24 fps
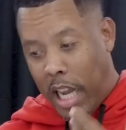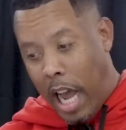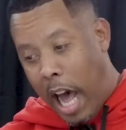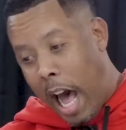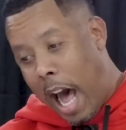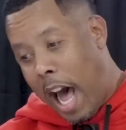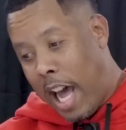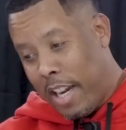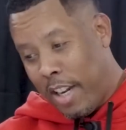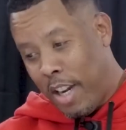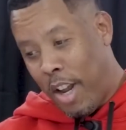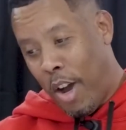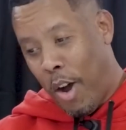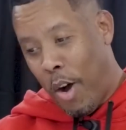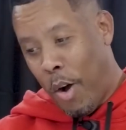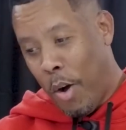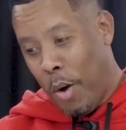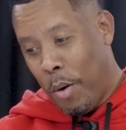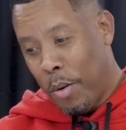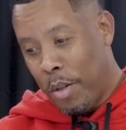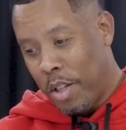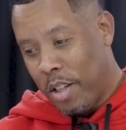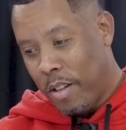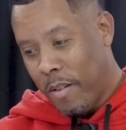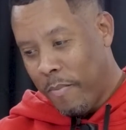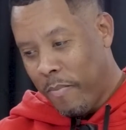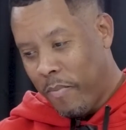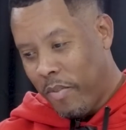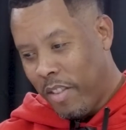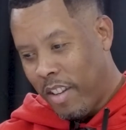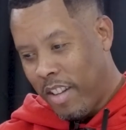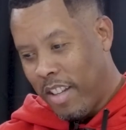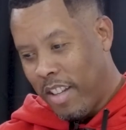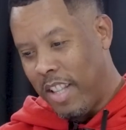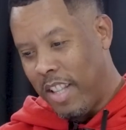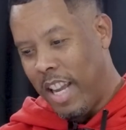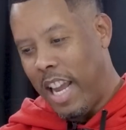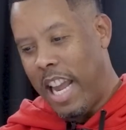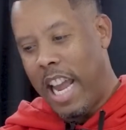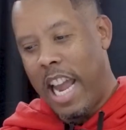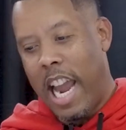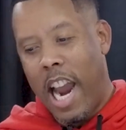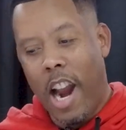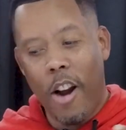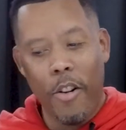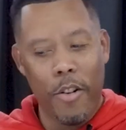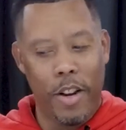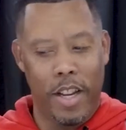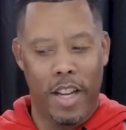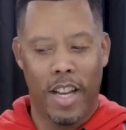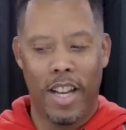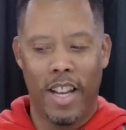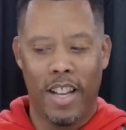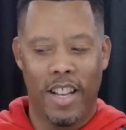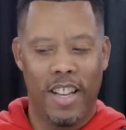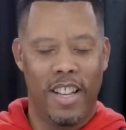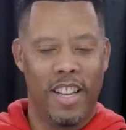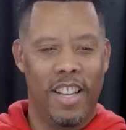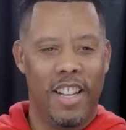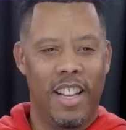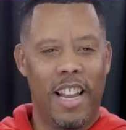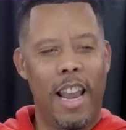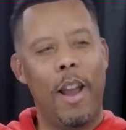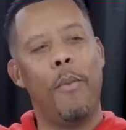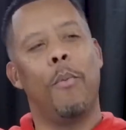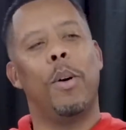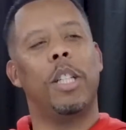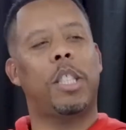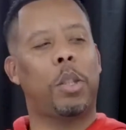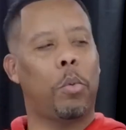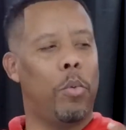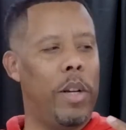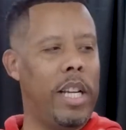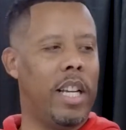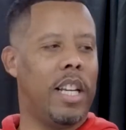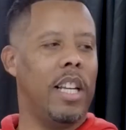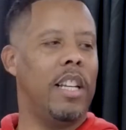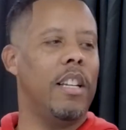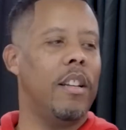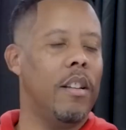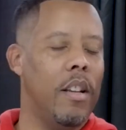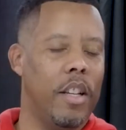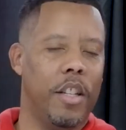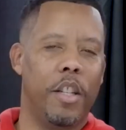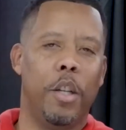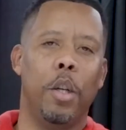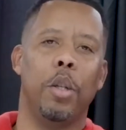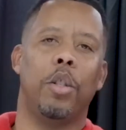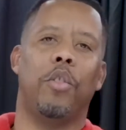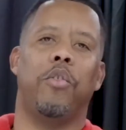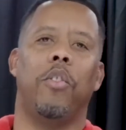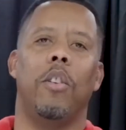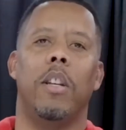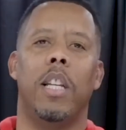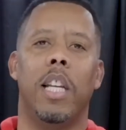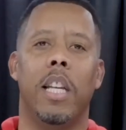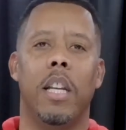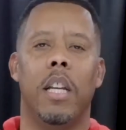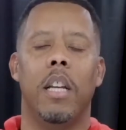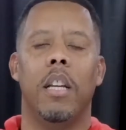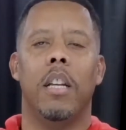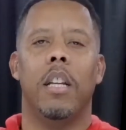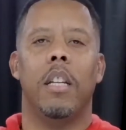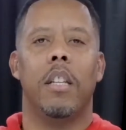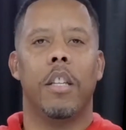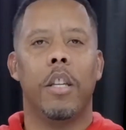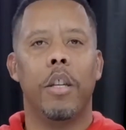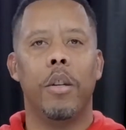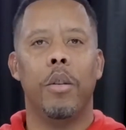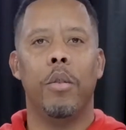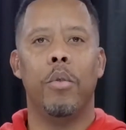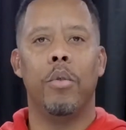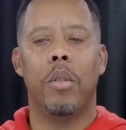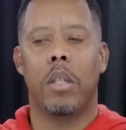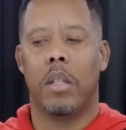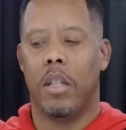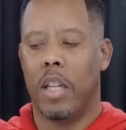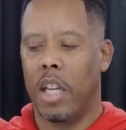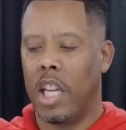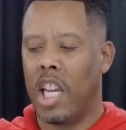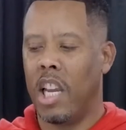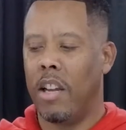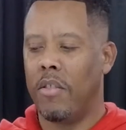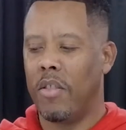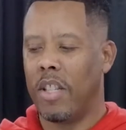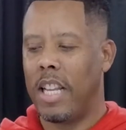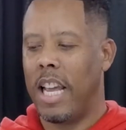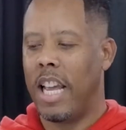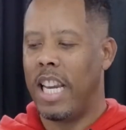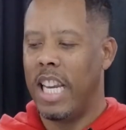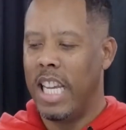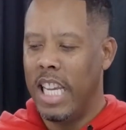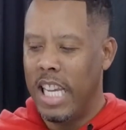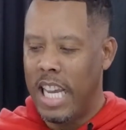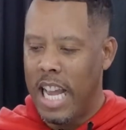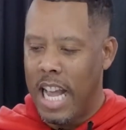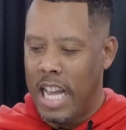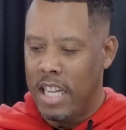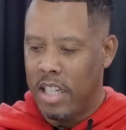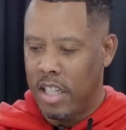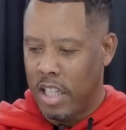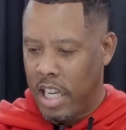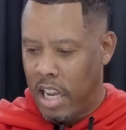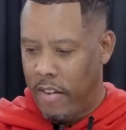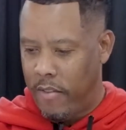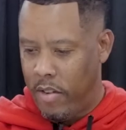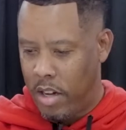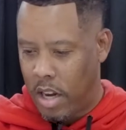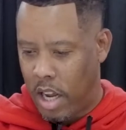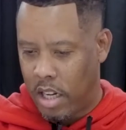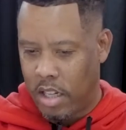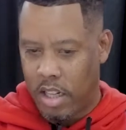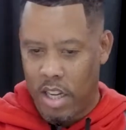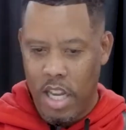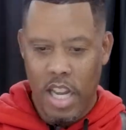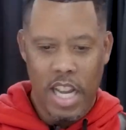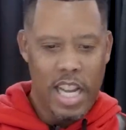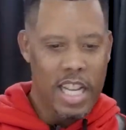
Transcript: God knows the area in which we can usefully use the gifts that he has given us.